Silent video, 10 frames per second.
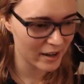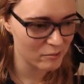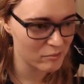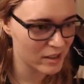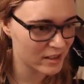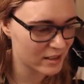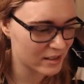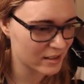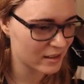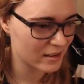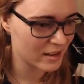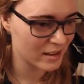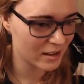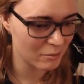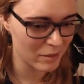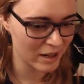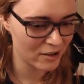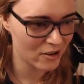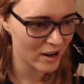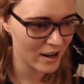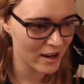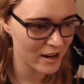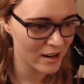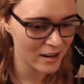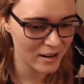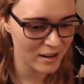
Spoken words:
I missed the commander guy,